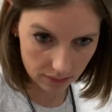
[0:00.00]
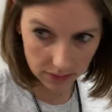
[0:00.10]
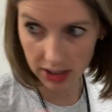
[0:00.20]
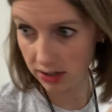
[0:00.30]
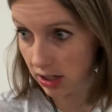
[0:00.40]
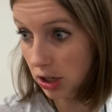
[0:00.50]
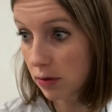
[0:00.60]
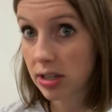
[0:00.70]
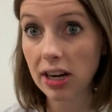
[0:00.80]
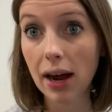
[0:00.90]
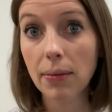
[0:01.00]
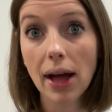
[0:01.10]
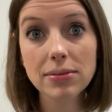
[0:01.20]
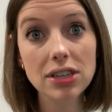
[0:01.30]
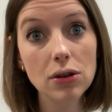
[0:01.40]
continue to time
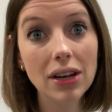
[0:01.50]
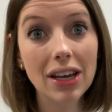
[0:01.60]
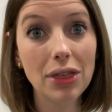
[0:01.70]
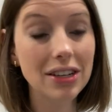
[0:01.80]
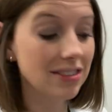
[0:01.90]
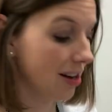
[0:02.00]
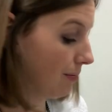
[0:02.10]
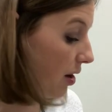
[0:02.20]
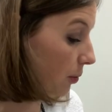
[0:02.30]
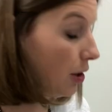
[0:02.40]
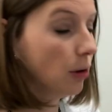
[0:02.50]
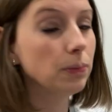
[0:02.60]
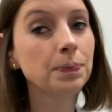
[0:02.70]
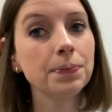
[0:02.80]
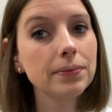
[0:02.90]
lapse you and get things done in my
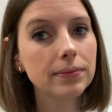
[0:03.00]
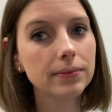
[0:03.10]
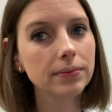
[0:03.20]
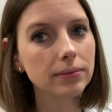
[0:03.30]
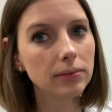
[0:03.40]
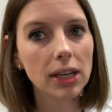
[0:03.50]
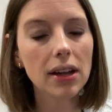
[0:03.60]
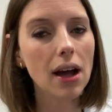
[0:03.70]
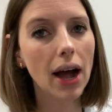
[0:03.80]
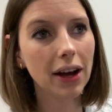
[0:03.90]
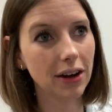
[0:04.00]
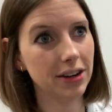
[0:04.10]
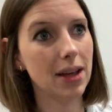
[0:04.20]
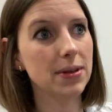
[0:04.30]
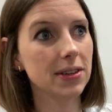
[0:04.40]
room, I got
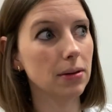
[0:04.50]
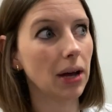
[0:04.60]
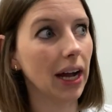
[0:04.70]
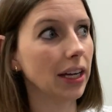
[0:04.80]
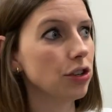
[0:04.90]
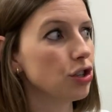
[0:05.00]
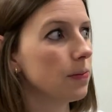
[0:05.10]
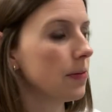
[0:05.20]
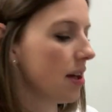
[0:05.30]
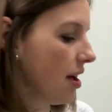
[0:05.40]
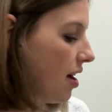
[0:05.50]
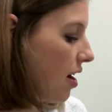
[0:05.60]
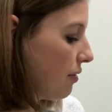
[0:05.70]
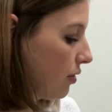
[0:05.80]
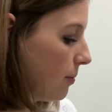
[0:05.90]
an Amazon package
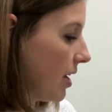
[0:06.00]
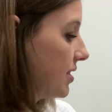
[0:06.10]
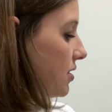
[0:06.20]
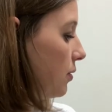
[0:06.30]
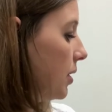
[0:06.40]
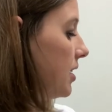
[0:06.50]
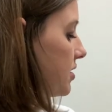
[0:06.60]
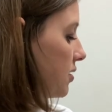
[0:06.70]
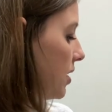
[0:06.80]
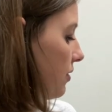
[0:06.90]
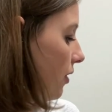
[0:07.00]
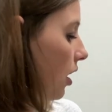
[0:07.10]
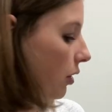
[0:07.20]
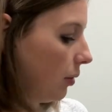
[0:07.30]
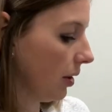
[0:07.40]
from a sweet, sweet
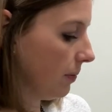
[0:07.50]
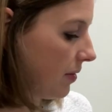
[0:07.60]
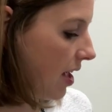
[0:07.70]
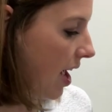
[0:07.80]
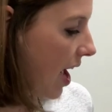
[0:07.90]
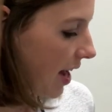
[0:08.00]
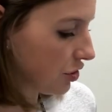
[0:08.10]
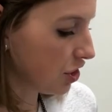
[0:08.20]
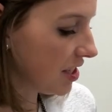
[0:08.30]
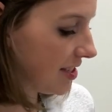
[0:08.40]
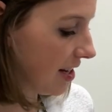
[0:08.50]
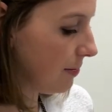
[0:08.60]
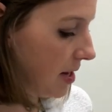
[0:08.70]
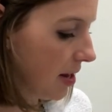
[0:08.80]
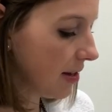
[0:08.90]
follower. And she sent
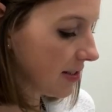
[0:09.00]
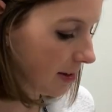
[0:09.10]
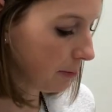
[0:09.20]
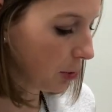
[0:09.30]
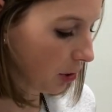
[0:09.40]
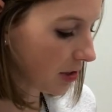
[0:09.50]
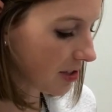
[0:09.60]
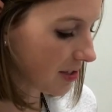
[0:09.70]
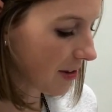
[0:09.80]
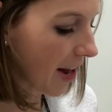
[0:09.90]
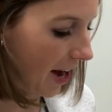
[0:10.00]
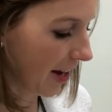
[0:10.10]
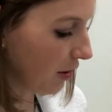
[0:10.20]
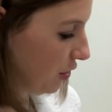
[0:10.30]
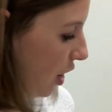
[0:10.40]
me some books and
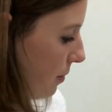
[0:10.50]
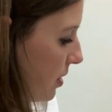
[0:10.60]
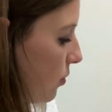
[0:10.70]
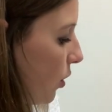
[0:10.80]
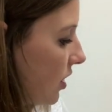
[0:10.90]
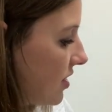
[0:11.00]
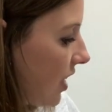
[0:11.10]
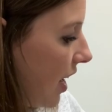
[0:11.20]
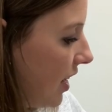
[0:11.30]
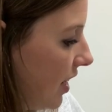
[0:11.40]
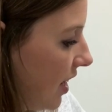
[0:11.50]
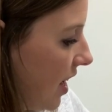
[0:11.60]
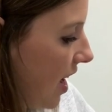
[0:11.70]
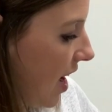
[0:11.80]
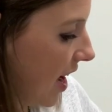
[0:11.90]
I could not be more excited.
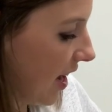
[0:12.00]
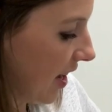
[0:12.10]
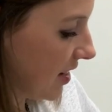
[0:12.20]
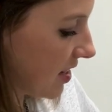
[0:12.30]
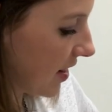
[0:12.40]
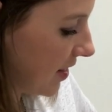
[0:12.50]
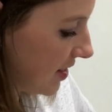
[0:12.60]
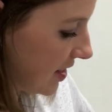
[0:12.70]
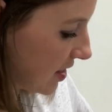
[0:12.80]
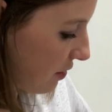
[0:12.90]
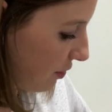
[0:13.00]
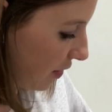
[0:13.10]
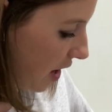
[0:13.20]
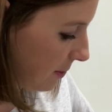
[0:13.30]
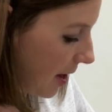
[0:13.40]
And this is
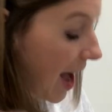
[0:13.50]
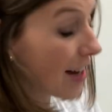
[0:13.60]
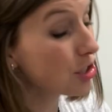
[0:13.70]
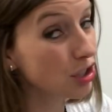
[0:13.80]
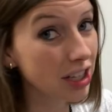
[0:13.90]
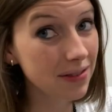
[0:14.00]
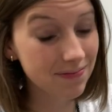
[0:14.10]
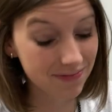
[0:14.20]
from Ashley